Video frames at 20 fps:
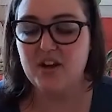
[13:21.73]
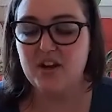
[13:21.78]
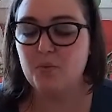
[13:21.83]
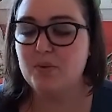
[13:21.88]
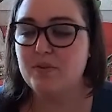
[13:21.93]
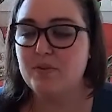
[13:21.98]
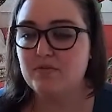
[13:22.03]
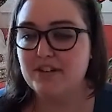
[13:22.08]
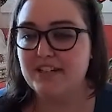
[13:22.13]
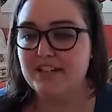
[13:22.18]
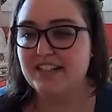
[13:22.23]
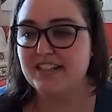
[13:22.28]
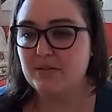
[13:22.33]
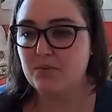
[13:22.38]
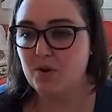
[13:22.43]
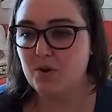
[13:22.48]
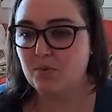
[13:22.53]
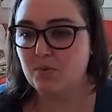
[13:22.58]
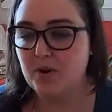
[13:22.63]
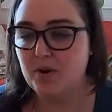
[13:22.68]
We've written it
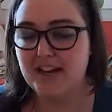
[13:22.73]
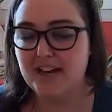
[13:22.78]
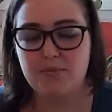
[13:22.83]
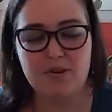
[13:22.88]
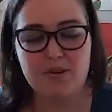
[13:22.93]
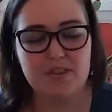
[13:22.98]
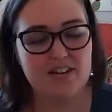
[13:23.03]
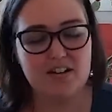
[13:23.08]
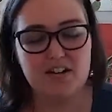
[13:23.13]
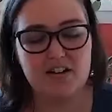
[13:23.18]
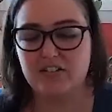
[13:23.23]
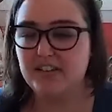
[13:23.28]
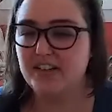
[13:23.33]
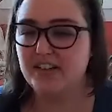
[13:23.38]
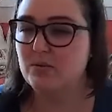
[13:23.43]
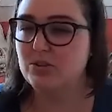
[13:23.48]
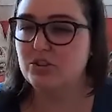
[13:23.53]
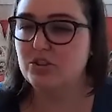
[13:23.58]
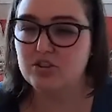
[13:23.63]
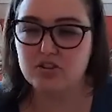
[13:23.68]
one way. We think our
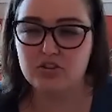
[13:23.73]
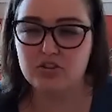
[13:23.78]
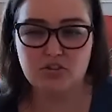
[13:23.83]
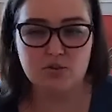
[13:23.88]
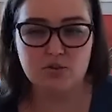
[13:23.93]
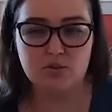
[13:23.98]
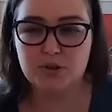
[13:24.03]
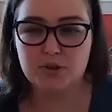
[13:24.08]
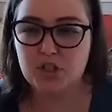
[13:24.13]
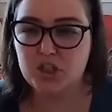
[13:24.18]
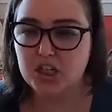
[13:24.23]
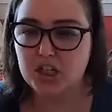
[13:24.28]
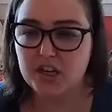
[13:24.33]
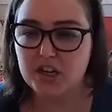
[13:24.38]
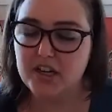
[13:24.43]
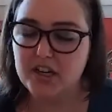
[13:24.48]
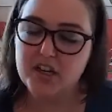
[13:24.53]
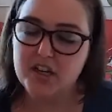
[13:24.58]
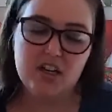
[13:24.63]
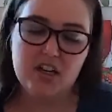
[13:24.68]
language is super
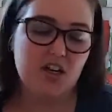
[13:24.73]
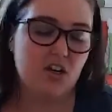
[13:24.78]
good.